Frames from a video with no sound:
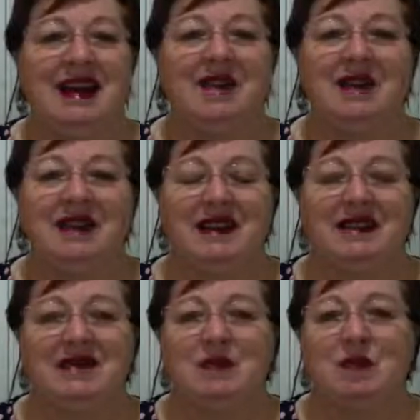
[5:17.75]

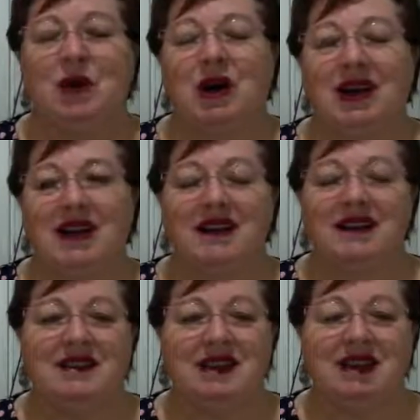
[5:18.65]
everything's
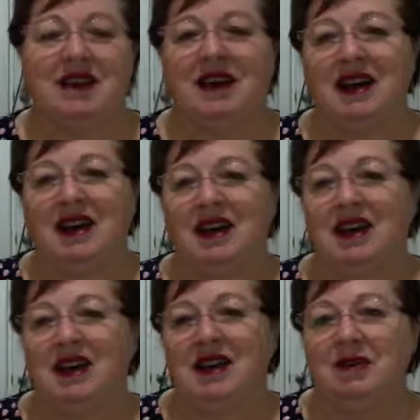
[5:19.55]
wired on high
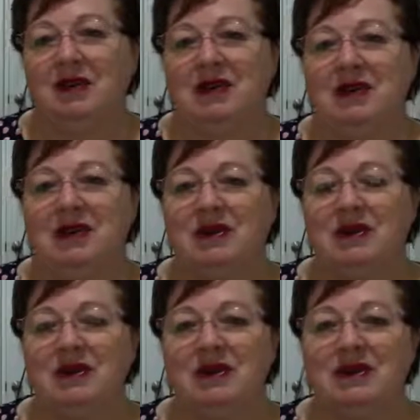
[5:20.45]
alert
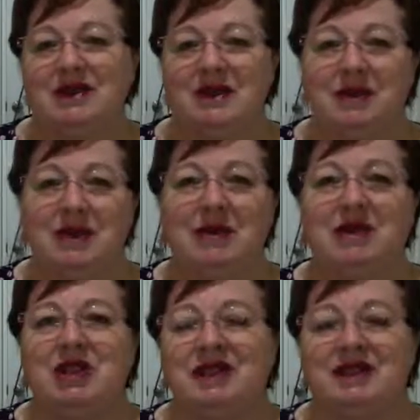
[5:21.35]
because we
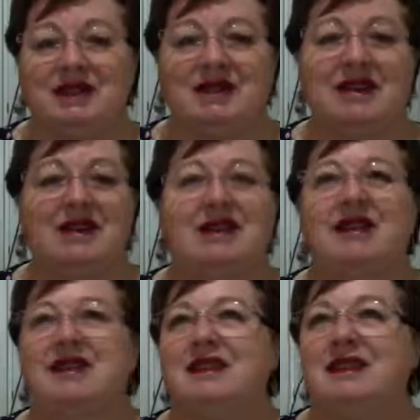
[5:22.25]
were just,
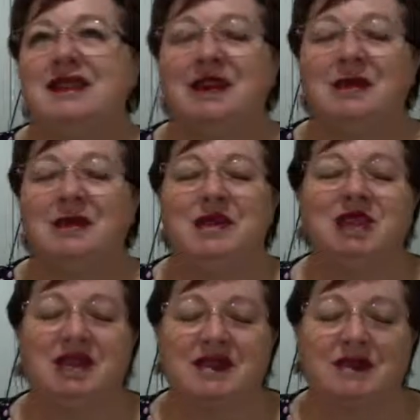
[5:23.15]
it was
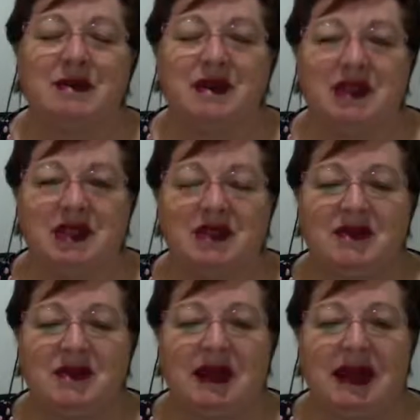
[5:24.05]
just repetitious
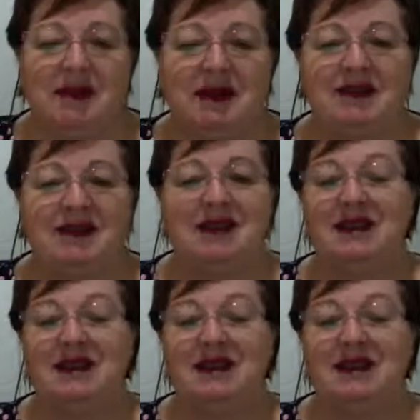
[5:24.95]
what happened.